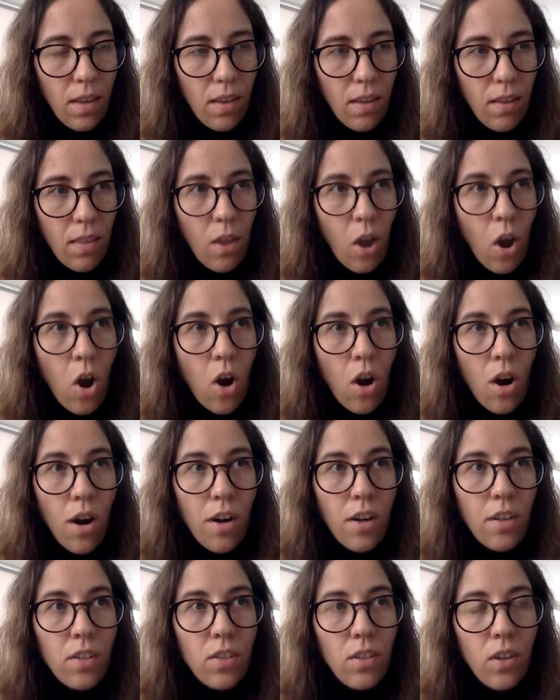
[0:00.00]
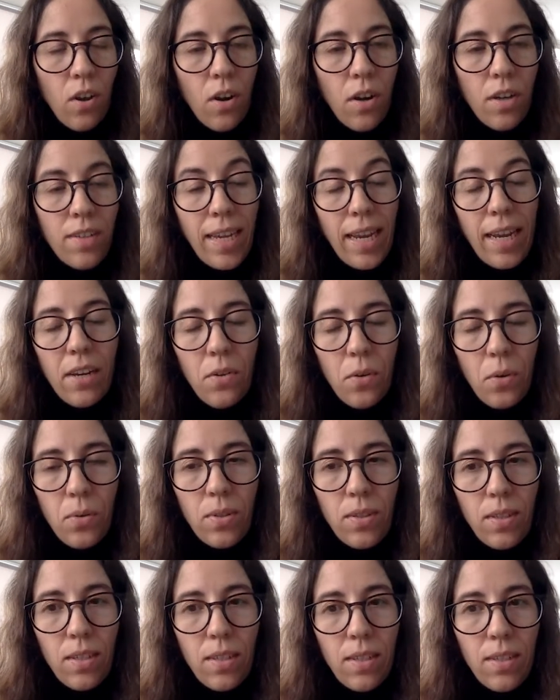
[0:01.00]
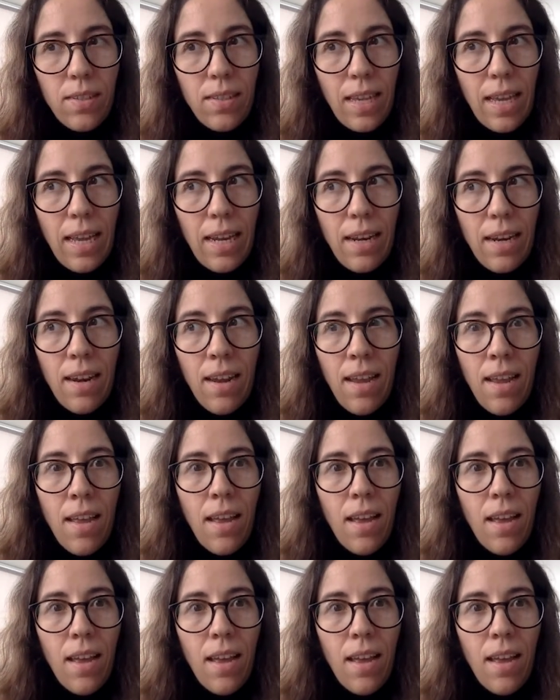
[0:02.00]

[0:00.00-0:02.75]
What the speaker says: hard diagnosis, and